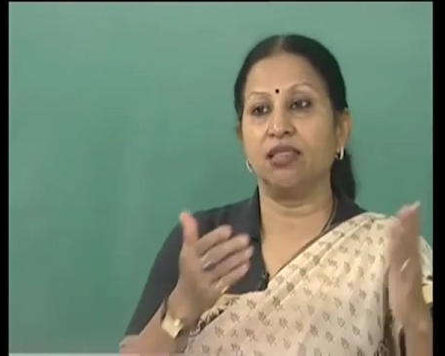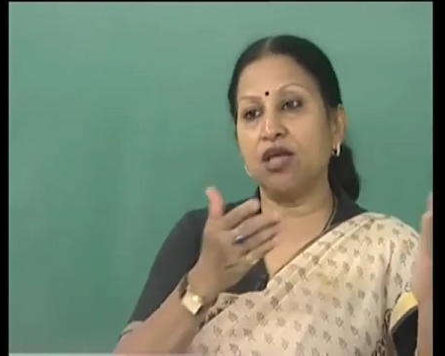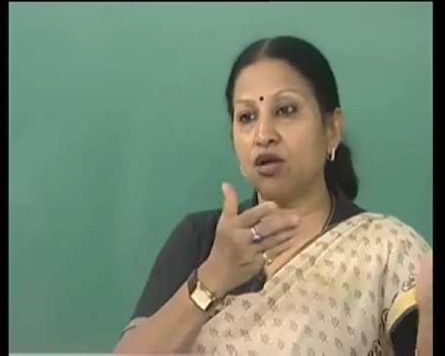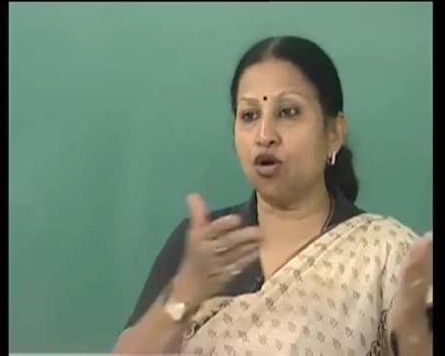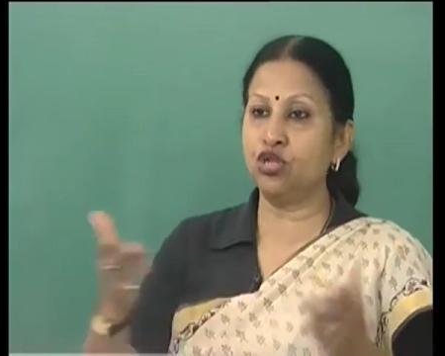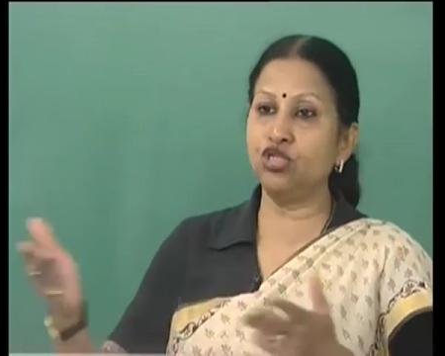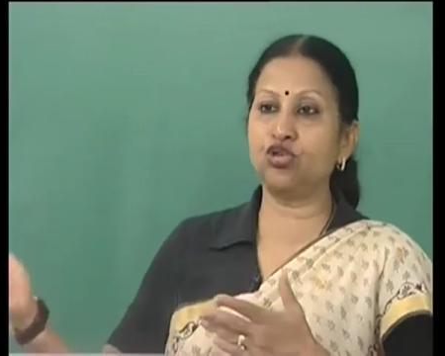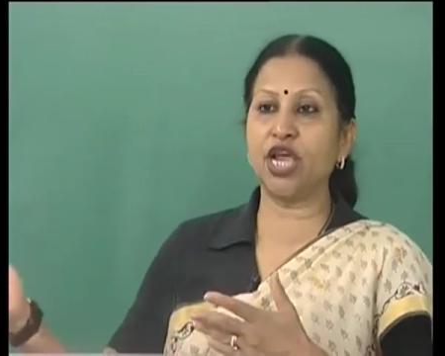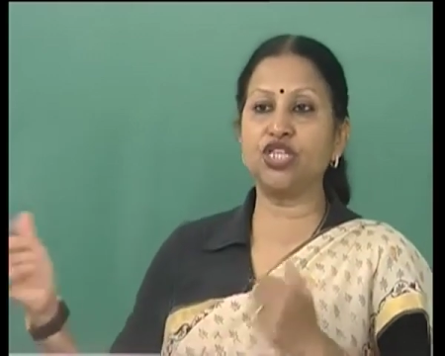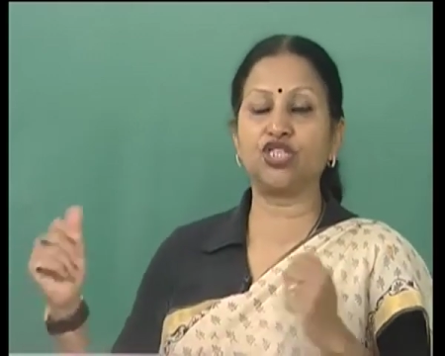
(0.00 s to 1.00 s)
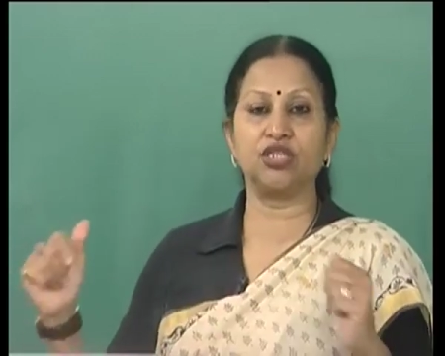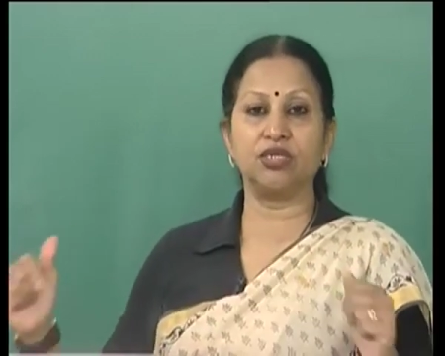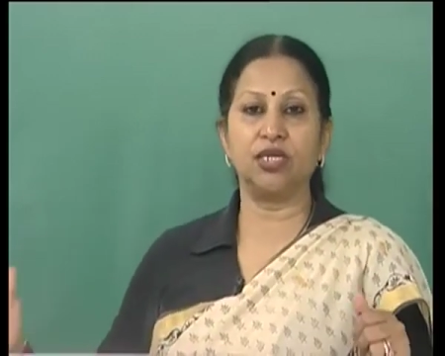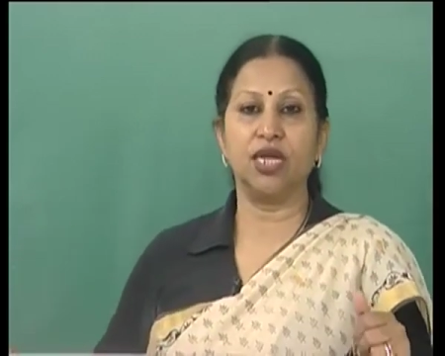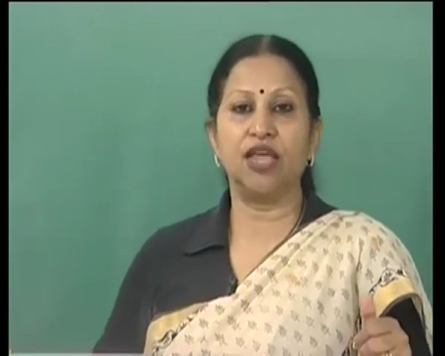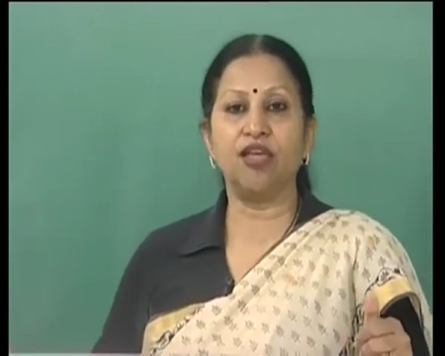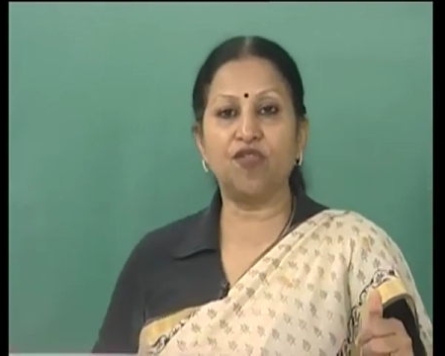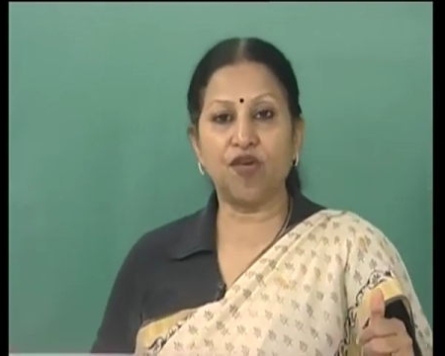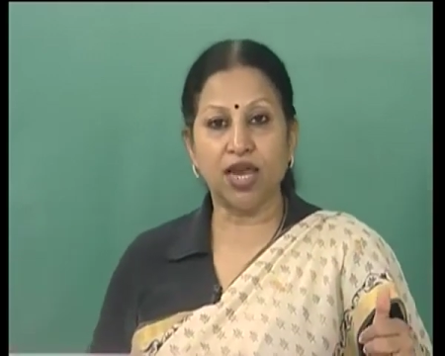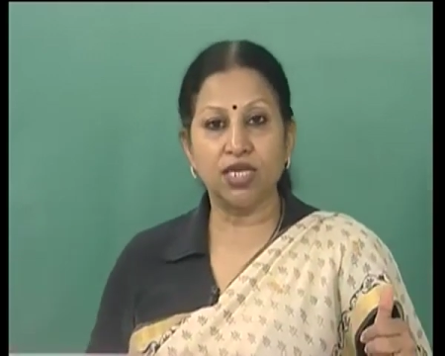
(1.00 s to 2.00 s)
the conjugation
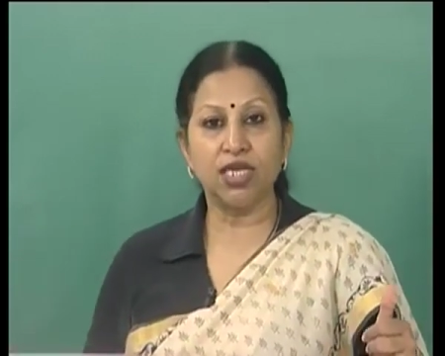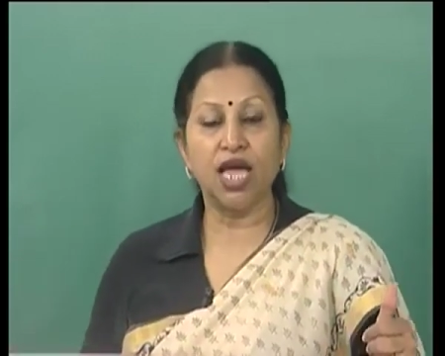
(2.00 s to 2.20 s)
effect